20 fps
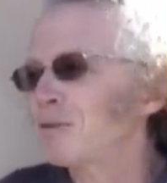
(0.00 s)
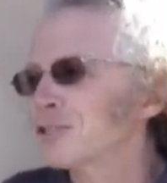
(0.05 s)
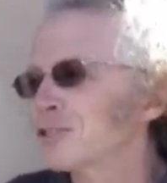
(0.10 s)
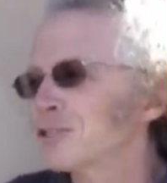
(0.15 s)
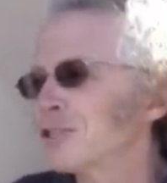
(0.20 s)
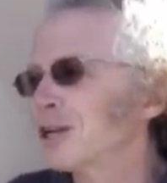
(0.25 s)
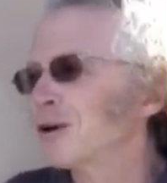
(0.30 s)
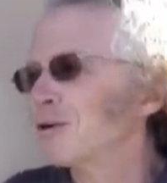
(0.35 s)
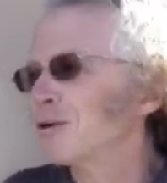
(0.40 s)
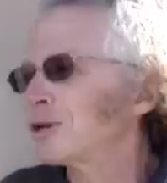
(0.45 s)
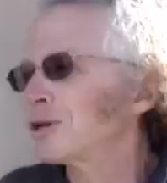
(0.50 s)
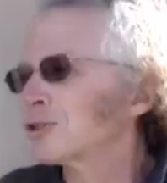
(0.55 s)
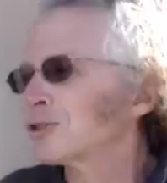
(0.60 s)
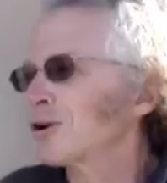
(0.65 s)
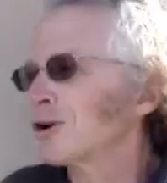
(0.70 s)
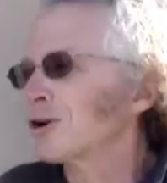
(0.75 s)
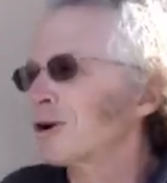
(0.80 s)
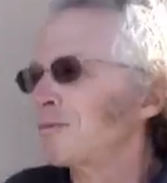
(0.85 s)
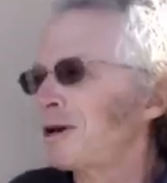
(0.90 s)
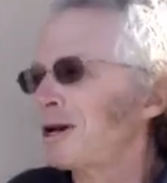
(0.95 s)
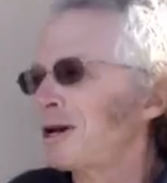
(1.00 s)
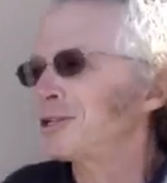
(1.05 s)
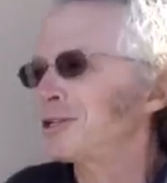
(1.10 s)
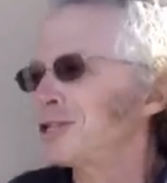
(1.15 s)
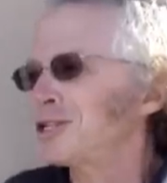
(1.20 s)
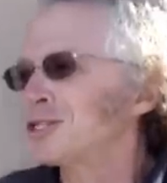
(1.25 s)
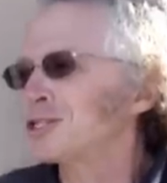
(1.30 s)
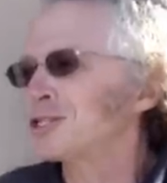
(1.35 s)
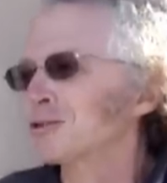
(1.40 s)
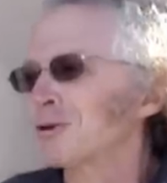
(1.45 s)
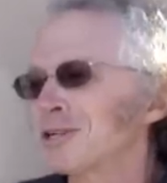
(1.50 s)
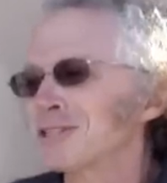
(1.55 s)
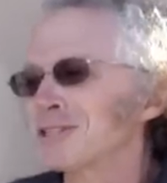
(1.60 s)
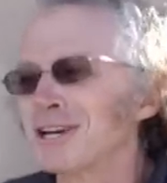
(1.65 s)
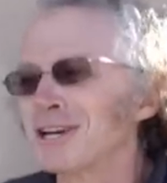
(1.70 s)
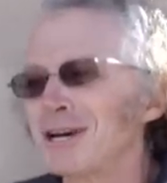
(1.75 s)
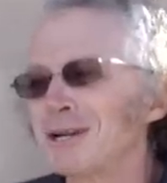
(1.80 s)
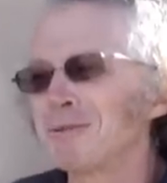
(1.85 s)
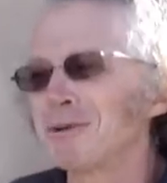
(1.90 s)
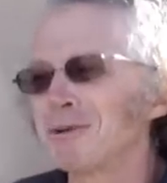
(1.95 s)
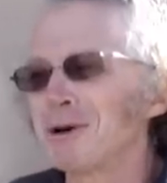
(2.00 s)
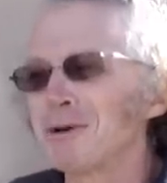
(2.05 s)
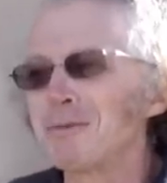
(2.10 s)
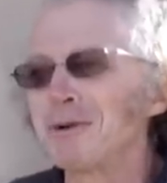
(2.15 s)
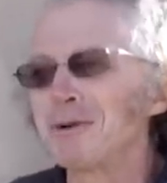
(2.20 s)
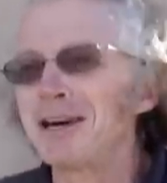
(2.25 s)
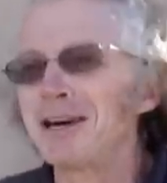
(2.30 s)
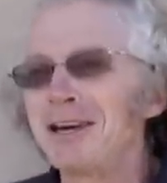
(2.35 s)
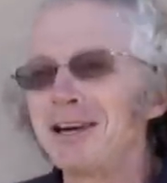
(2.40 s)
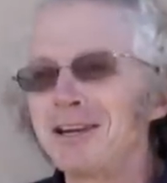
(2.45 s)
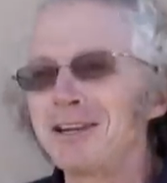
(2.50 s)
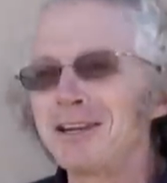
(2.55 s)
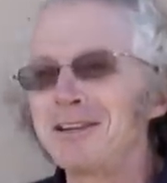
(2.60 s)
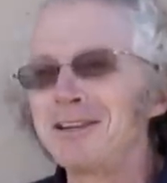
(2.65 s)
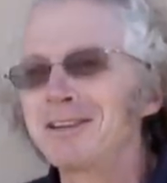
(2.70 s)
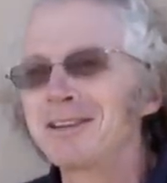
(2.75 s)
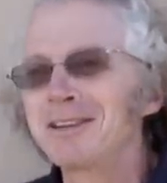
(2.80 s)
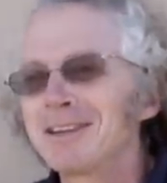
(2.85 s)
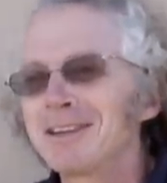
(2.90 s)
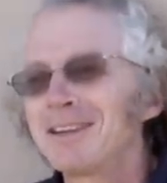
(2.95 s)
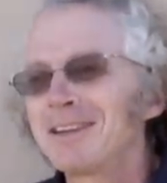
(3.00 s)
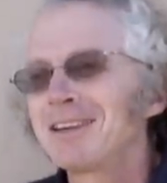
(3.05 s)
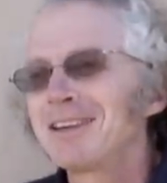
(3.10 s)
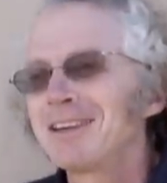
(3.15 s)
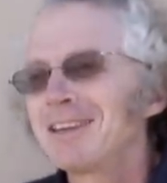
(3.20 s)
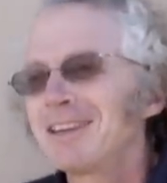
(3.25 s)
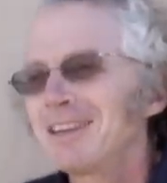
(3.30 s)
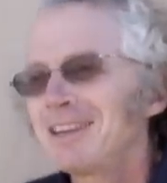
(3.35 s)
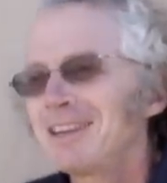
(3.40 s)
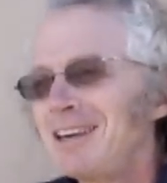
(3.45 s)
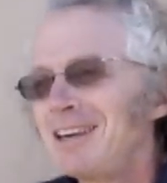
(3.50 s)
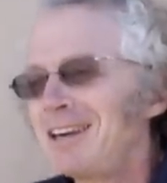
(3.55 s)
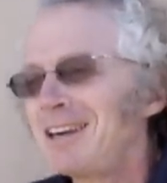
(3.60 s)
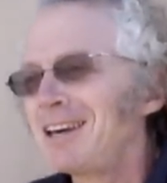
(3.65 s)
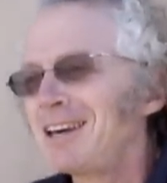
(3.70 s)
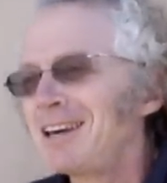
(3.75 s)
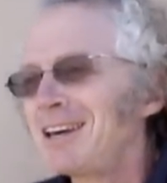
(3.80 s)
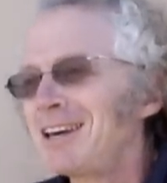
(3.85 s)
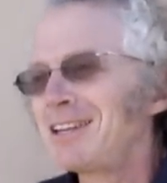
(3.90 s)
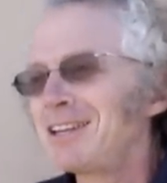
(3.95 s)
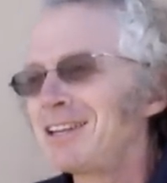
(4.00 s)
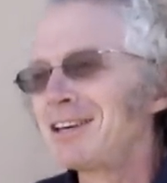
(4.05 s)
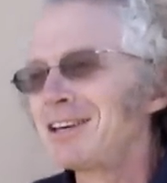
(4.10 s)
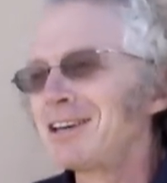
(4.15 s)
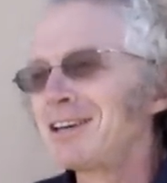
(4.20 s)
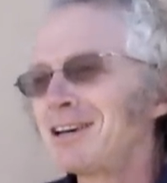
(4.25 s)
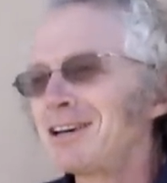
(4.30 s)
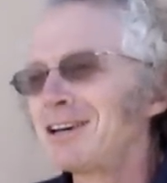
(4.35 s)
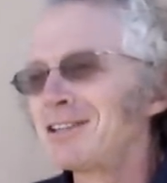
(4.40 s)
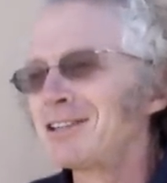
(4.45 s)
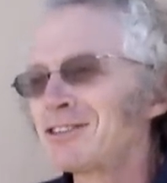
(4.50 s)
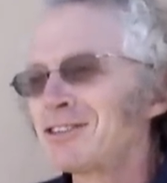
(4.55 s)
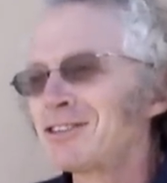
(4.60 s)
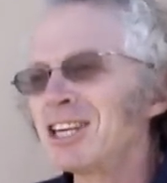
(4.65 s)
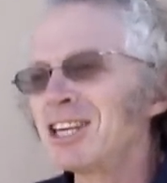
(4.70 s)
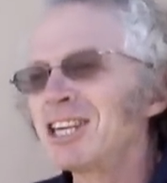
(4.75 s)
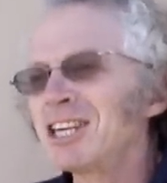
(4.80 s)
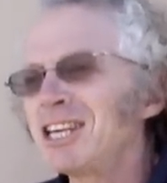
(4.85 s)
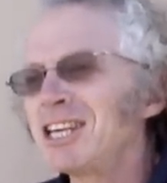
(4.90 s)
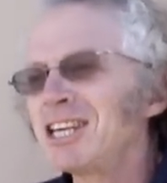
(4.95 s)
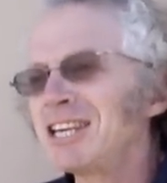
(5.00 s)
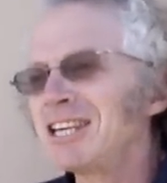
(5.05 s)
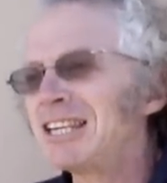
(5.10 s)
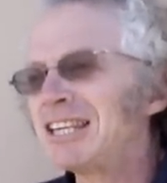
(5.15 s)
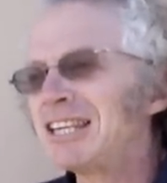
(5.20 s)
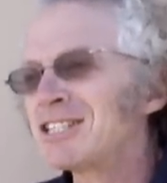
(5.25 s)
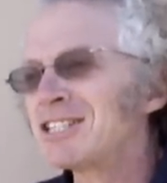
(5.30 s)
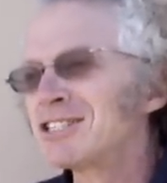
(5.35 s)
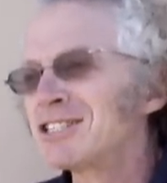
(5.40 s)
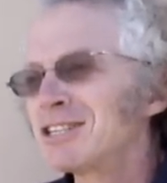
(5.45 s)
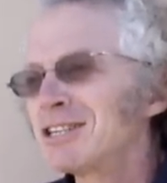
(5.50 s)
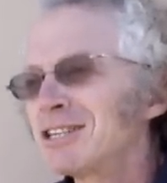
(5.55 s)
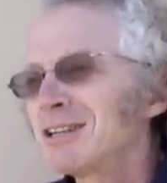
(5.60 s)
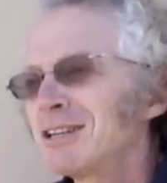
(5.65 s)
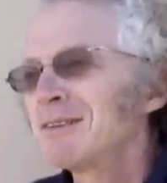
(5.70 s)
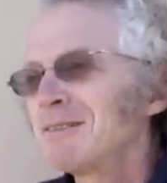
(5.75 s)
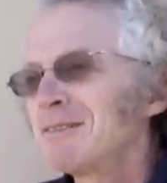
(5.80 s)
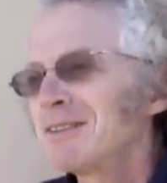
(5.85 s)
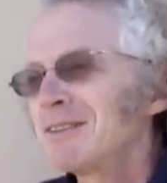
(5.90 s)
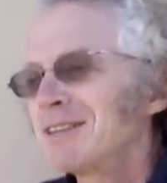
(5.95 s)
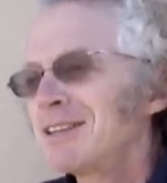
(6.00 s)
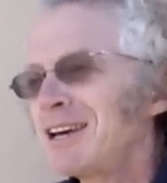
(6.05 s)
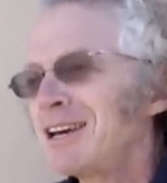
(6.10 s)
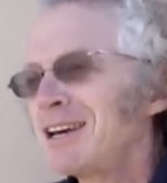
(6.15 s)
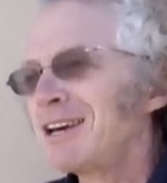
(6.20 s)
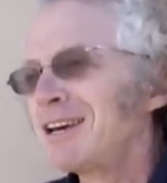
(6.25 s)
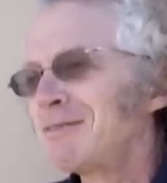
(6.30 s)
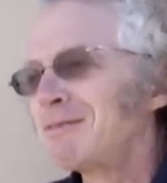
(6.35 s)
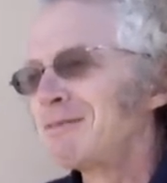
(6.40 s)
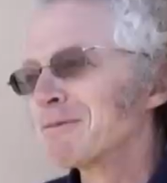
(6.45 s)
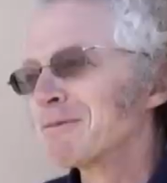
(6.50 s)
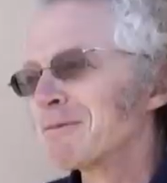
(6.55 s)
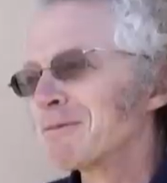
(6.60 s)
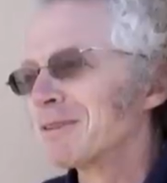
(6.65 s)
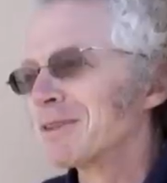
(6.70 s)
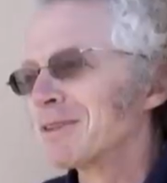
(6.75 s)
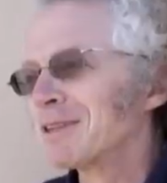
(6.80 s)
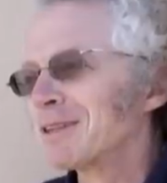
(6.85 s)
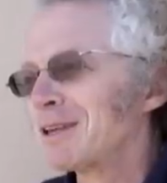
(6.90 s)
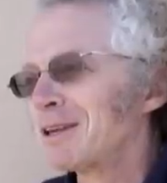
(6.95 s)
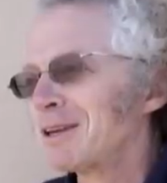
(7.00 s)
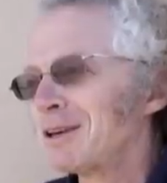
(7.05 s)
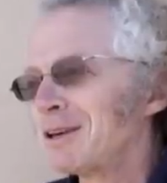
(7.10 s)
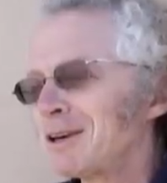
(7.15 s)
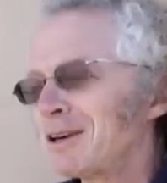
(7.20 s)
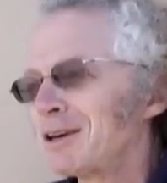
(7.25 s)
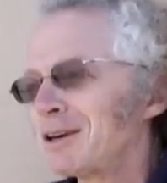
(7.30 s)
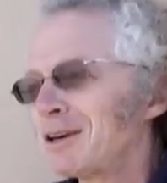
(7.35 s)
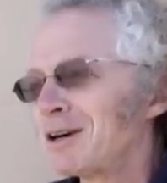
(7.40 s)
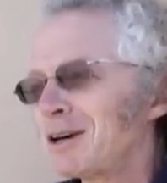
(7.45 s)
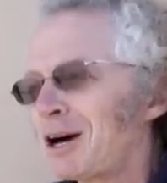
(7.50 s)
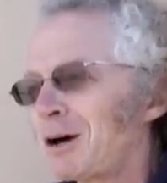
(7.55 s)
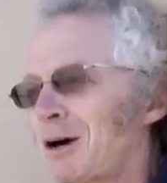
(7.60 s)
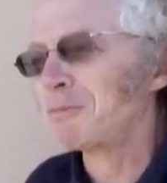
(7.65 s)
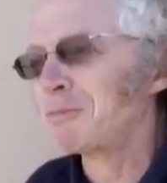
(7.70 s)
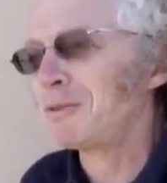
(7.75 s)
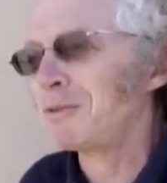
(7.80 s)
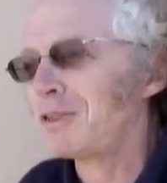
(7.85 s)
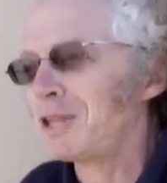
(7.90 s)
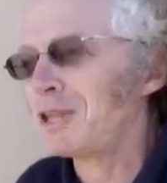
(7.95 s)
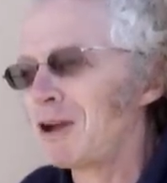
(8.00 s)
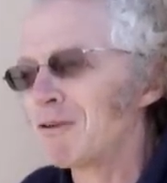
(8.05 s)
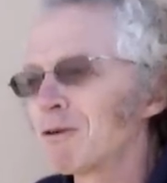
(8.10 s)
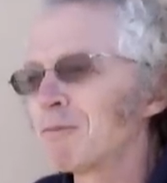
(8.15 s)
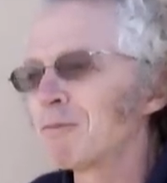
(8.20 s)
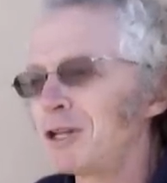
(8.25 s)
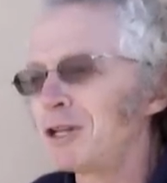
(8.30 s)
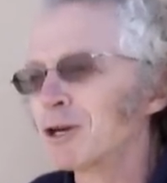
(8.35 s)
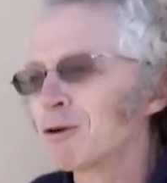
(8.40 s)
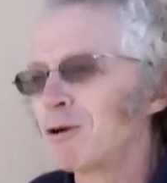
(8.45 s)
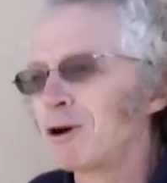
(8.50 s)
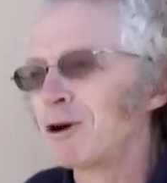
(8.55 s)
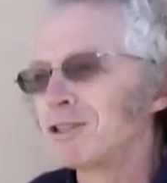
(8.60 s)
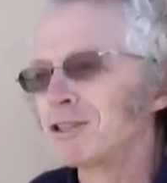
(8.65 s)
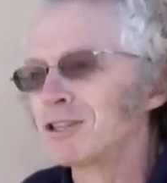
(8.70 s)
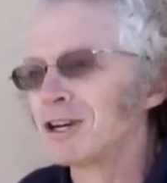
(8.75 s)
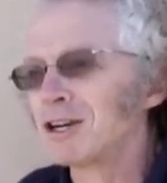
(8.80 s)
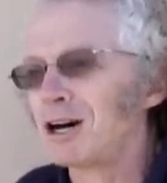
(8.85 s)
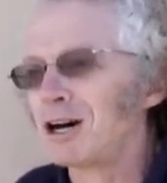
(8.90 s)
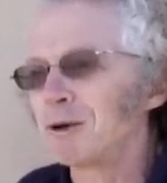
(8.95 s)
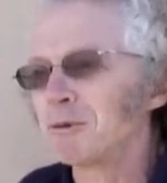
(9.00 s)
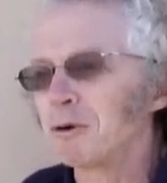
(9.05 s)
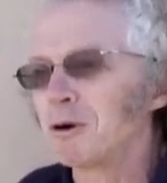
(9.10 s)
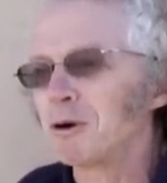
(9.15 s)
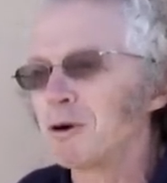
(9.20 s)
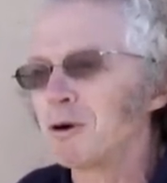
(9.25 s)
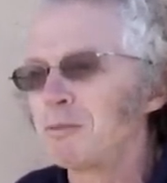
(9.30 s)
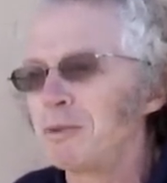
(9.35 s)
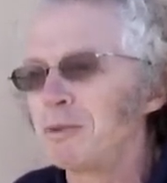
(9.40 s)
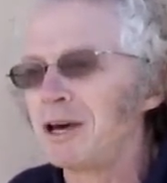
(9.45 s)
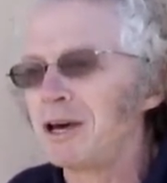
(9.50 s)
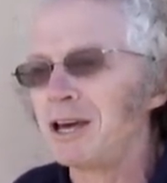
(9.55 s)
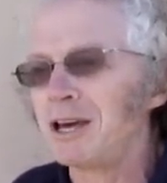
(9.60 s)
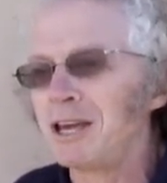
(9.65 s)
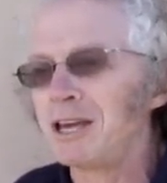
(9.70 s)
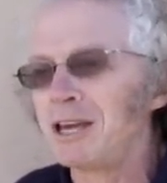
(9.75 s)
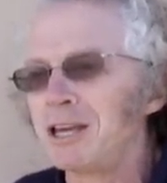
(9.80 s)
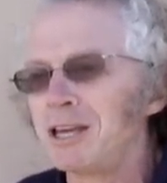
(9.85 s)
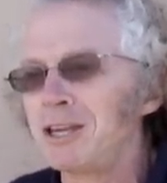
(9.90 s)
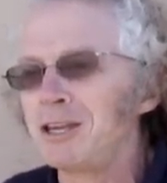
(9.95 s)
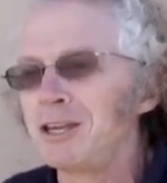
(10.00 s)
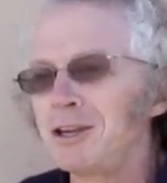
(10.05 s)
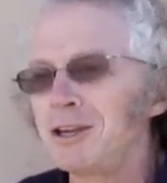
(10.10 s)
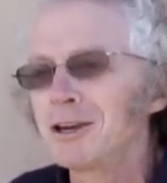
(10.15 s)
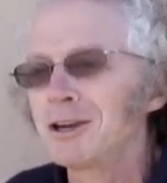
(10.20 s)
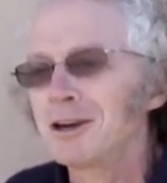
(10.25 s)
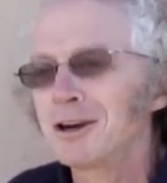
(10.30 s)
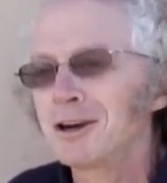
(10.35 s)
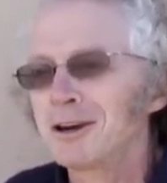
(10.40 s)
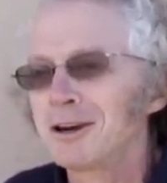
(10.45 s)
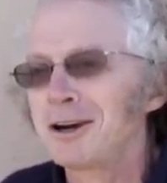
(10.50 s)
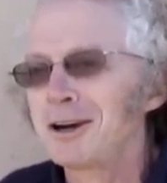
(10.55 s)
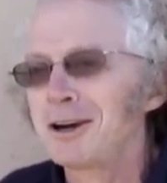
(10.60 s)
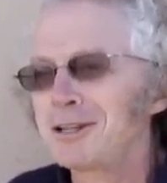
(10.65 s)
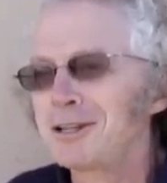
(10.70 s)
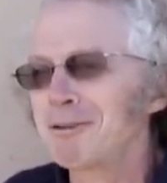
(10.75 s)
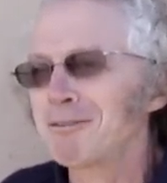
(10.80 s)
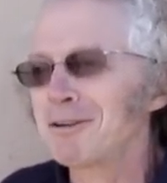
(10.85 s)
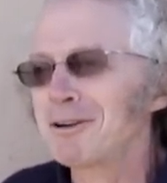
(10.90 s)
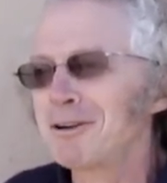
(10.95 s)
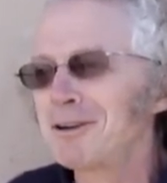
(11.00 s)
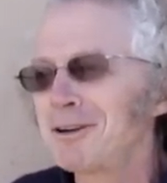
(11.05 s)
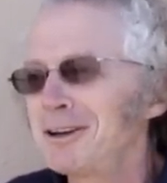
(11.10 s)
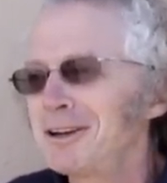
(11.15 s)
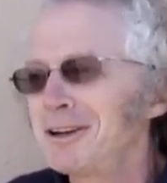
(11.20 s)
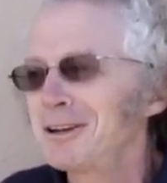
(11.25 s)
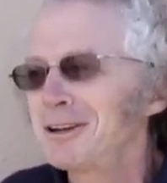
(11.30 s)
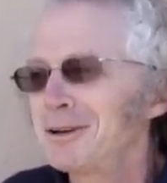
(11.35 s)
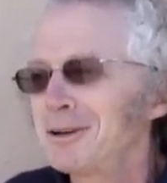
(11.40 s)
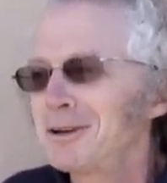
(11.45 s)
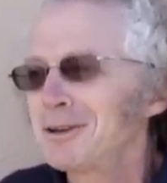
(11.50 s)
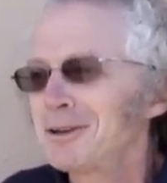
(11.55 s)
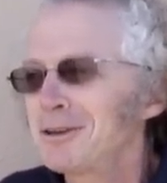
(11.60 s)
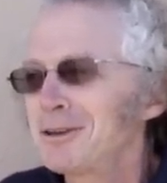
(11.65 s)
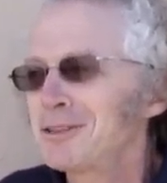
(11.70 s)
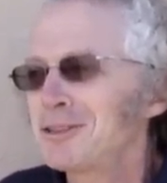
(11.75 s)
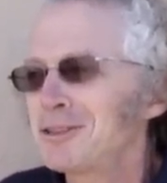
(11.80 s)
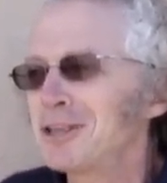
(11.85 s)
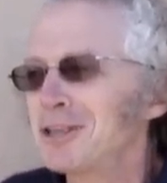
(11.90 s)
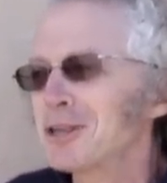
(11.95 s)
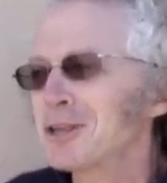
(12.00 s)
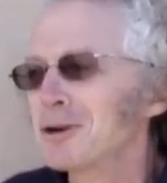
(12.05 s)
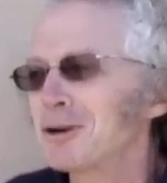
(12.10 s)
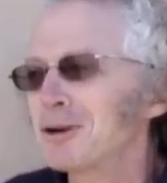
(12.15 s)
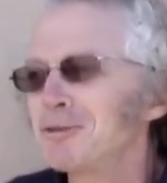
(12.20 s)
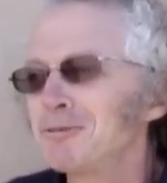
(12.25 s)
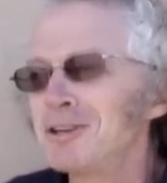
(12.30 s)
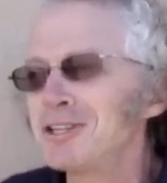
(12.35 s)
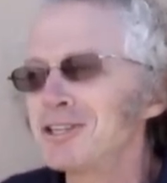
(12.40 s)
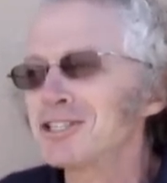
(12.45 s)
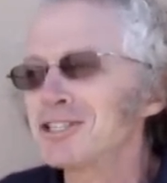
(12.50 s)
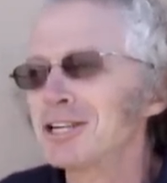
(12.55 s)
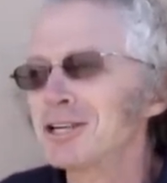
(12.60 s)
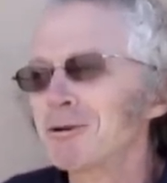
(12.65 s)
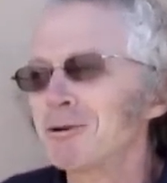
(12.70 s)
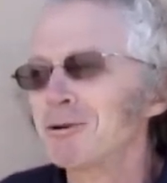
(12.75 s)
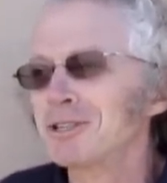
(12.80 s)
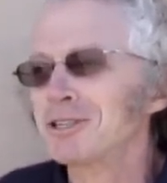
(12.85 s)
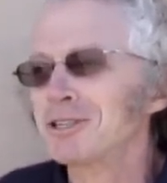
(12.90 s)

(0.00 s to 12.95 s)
first thing I want to talk about is Guantanamo Bay, and the thing is that I've never been to Guantanamo Bay. I never thinking on visiting